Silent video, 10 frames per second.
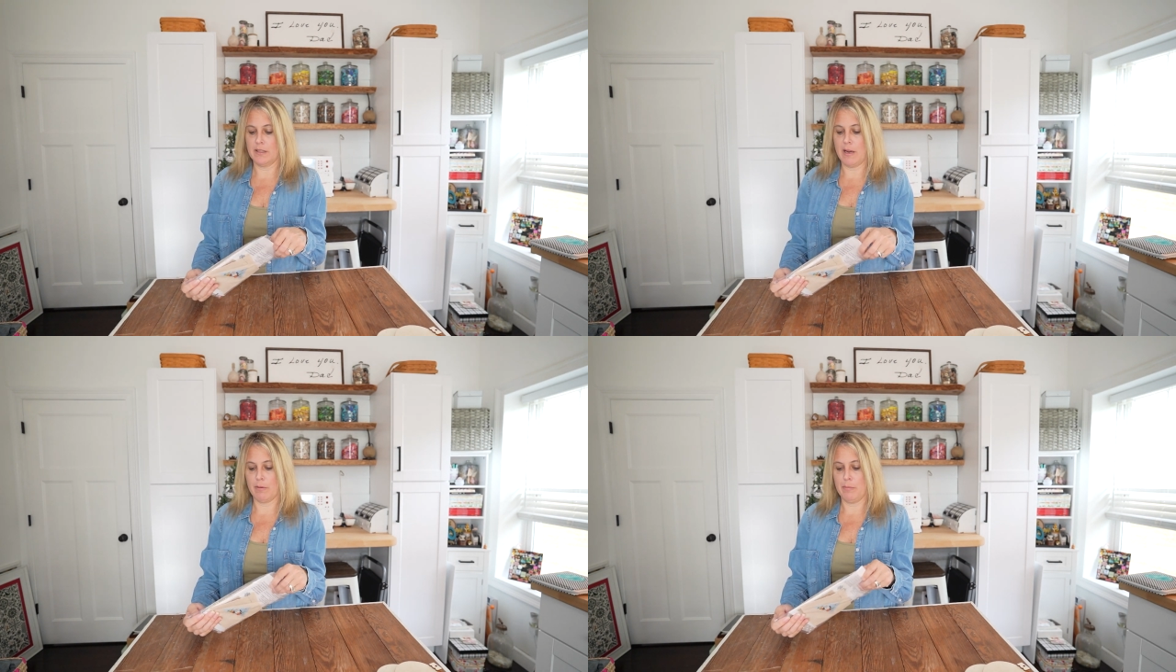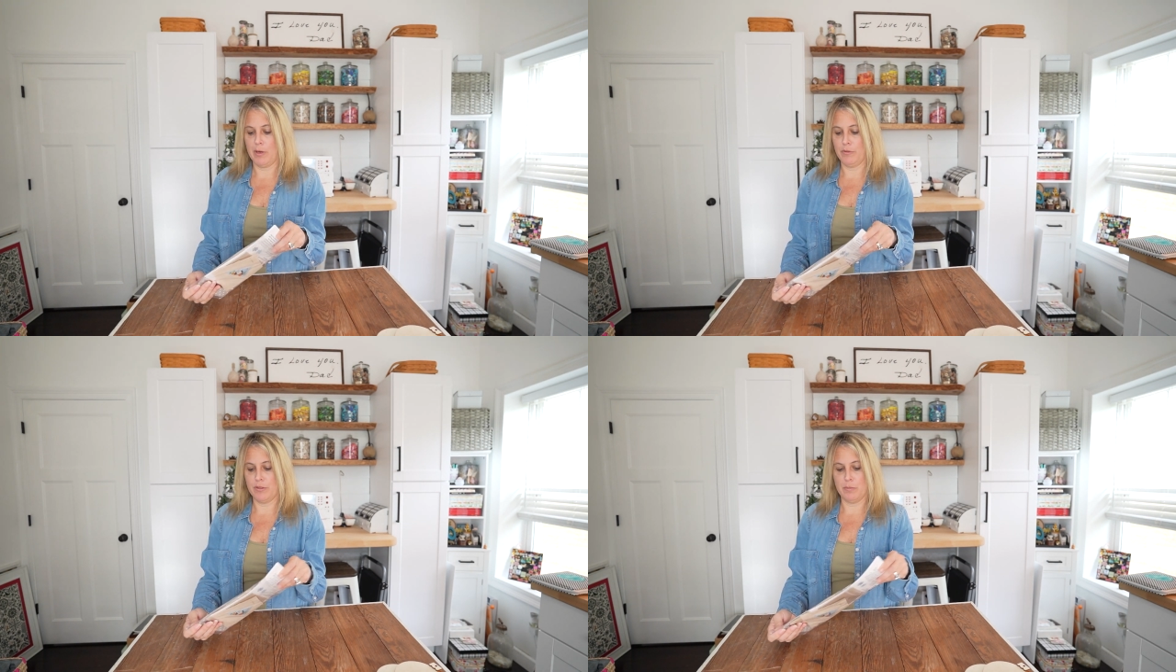They were
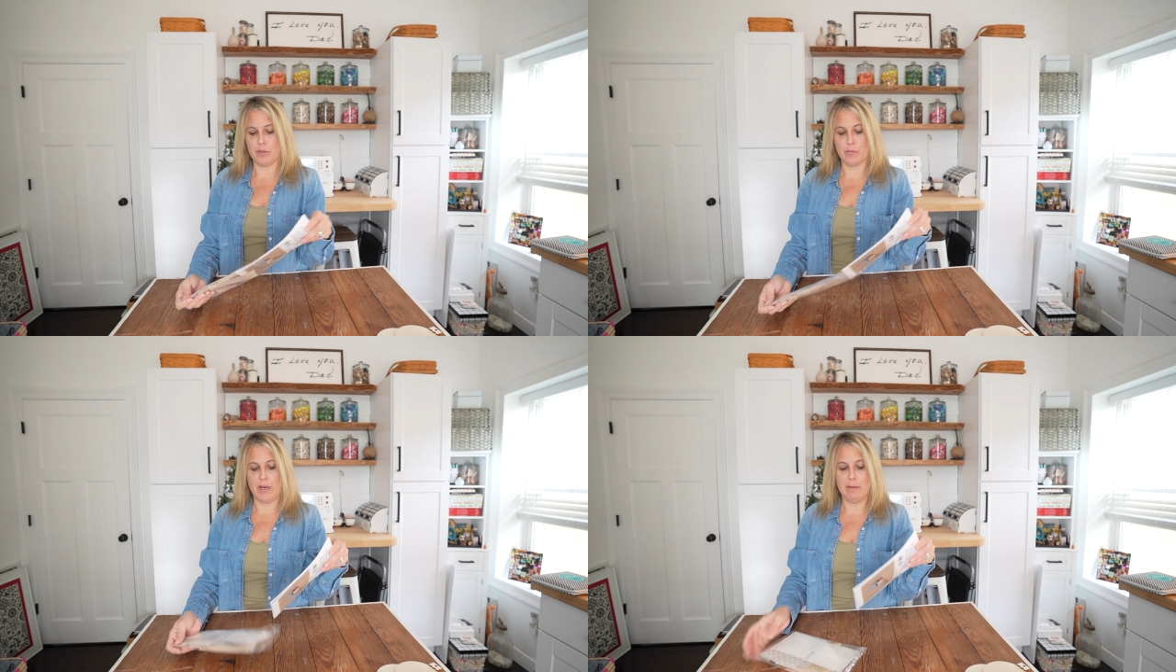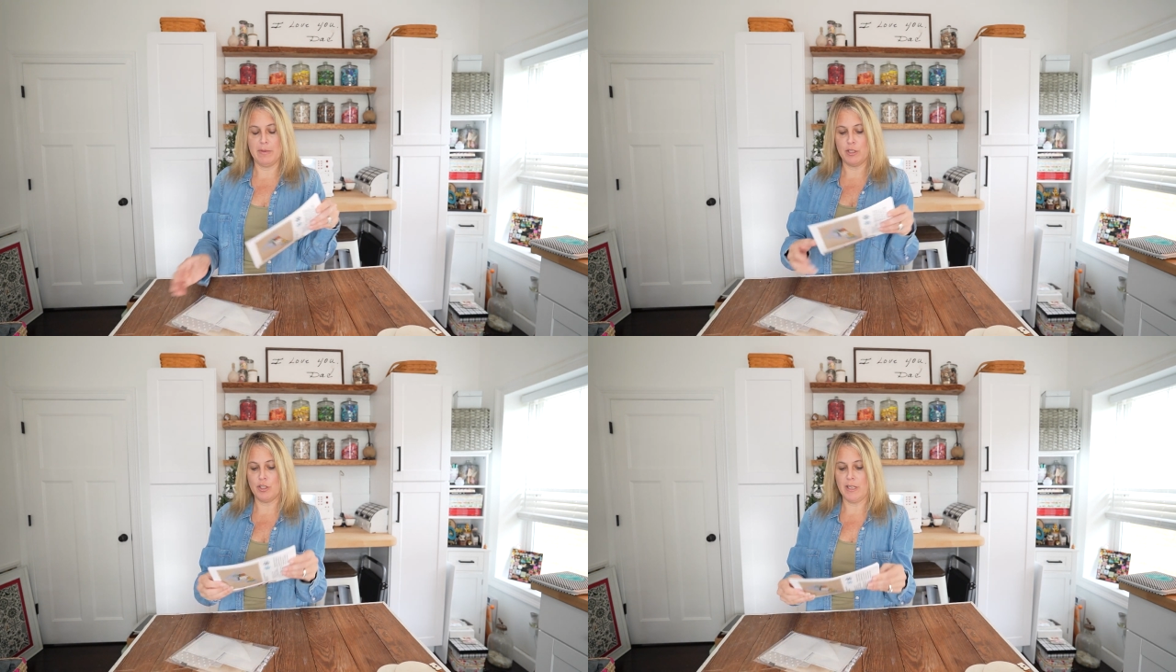both super sweet,
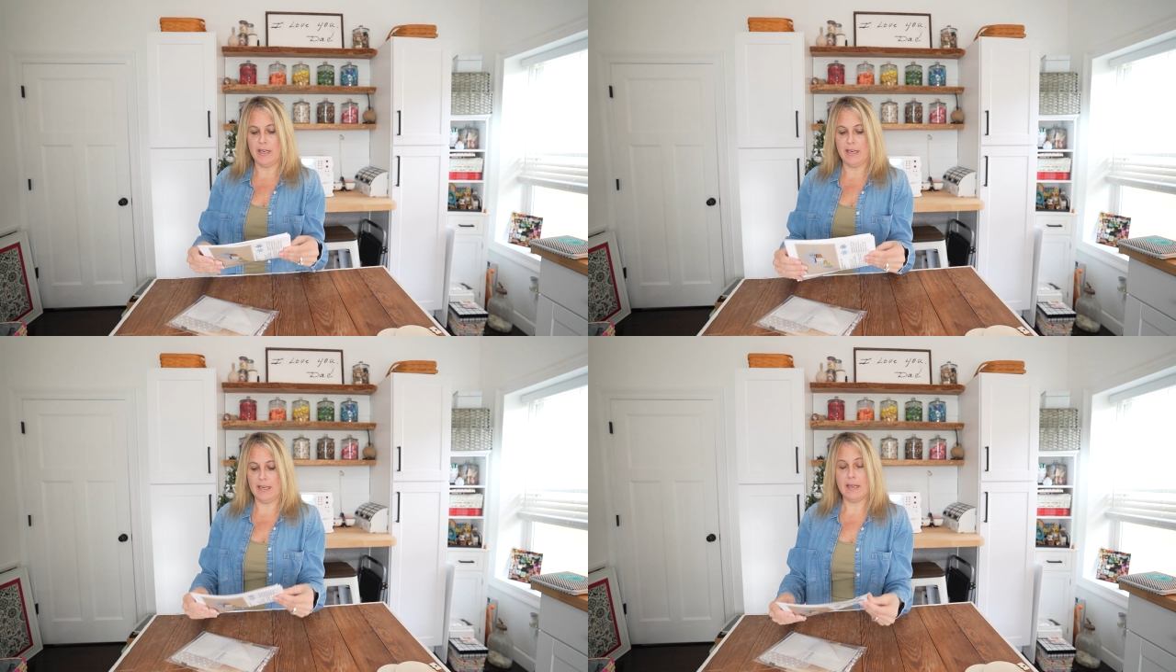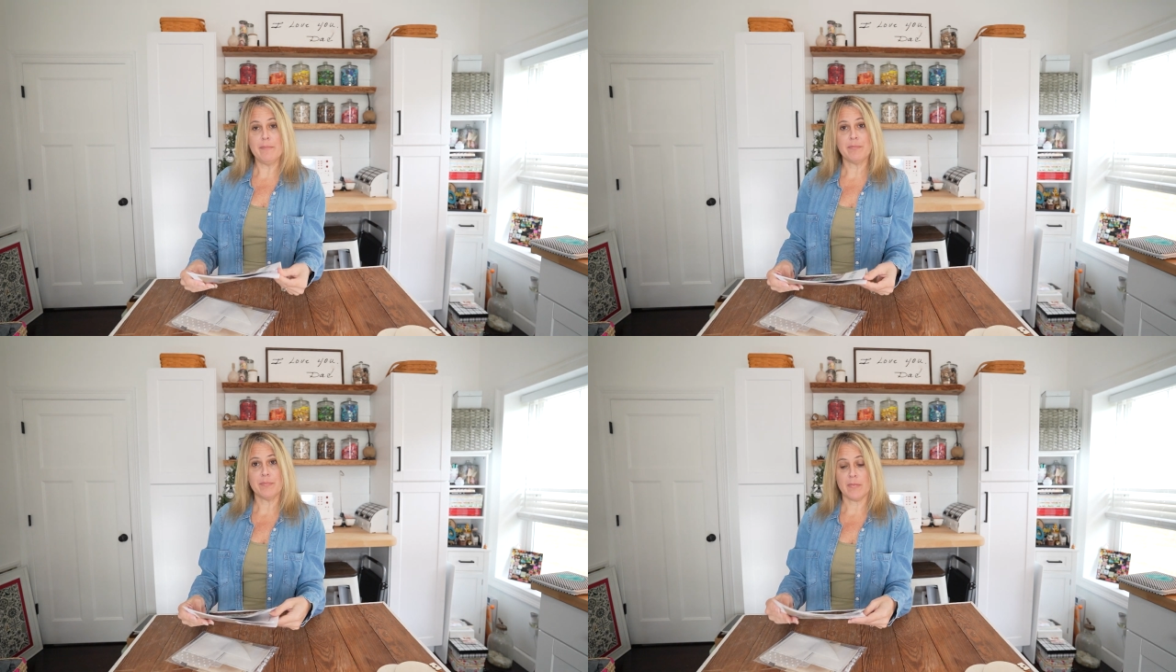but she